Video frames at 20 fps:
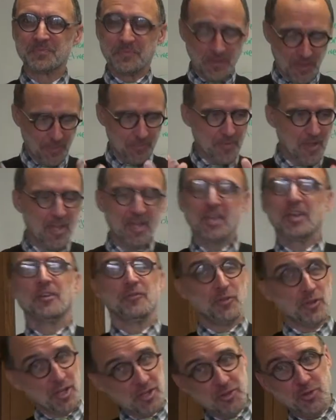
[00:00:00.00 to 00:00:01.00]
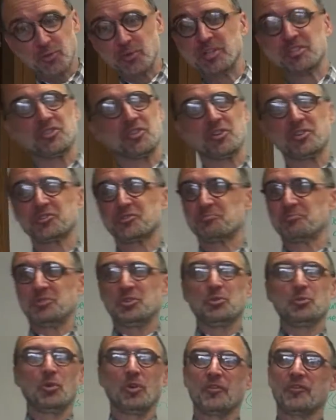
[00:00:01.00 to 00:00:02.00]
Well, if you hit the research,
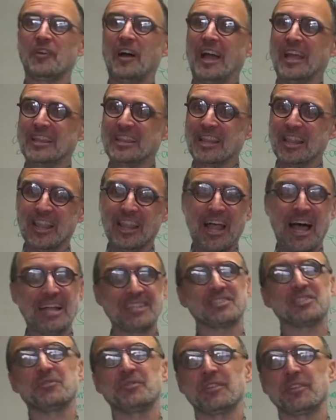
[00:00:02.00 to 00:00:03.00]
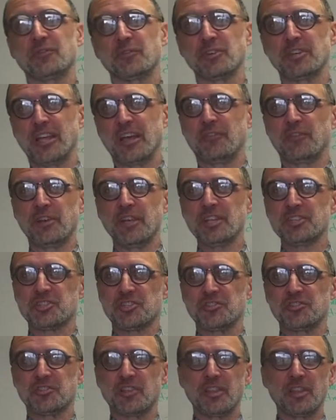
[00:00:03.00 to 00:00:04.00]
you will find lots of different
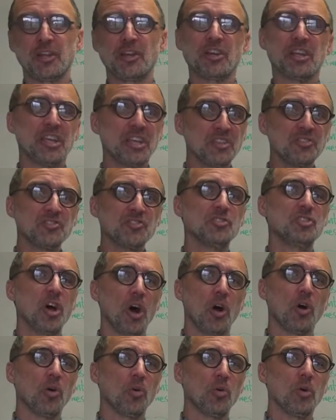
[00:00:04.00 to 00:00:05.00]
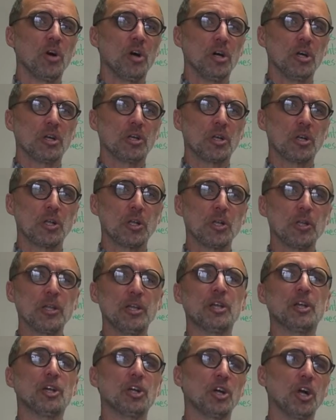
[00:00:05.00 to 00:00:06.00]
definitions, and there is no
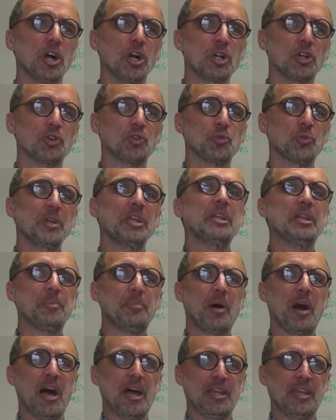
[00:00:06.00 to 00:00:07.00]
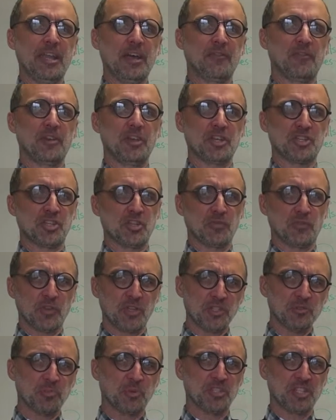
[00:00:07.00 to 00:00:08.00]
clear, agreed upon definition for
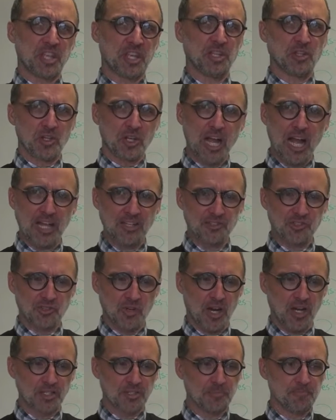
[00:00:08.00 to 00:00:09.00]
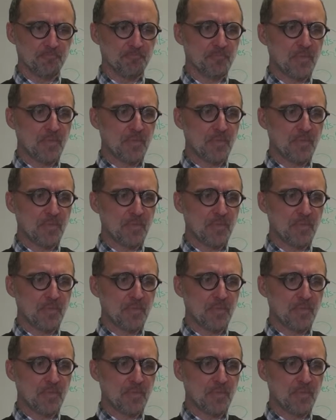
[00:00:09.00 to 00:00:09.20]
this particular construct.